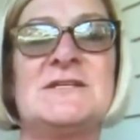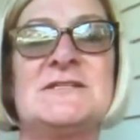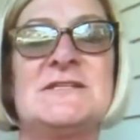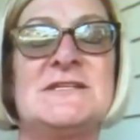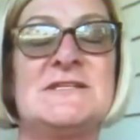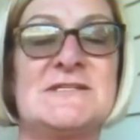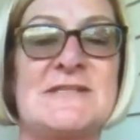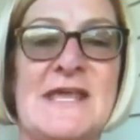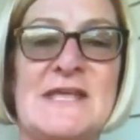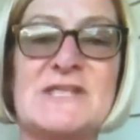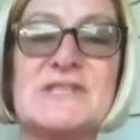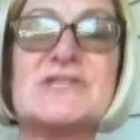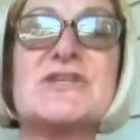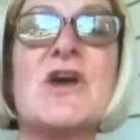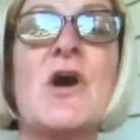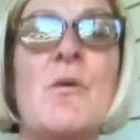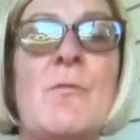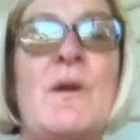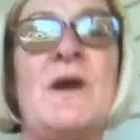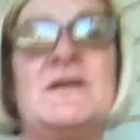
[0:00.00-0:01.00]
just like
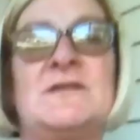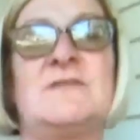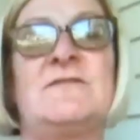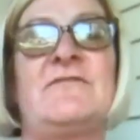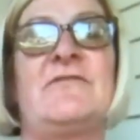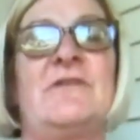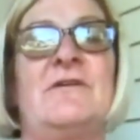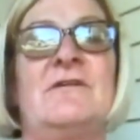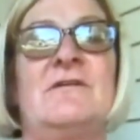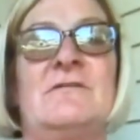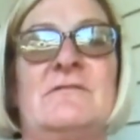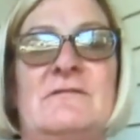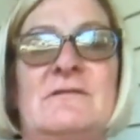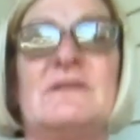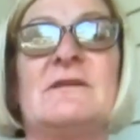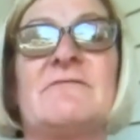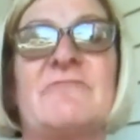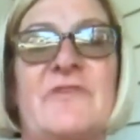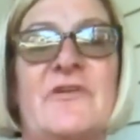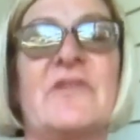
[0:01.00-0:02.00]
so much for
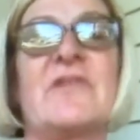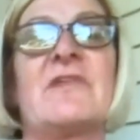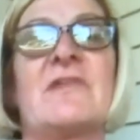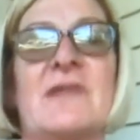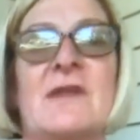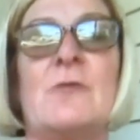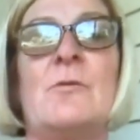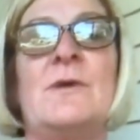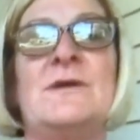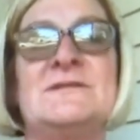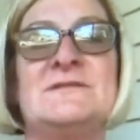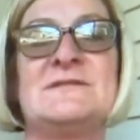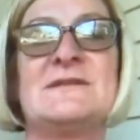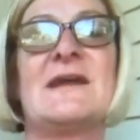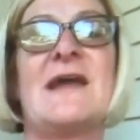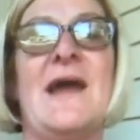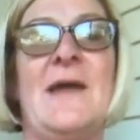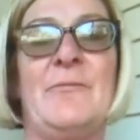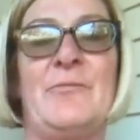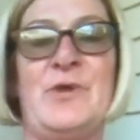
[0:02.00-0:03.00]
for the little ones to
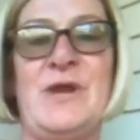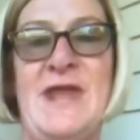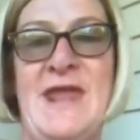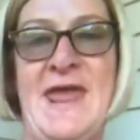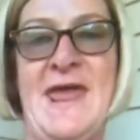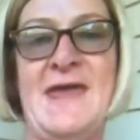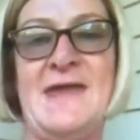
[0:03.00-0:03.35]
comprehend.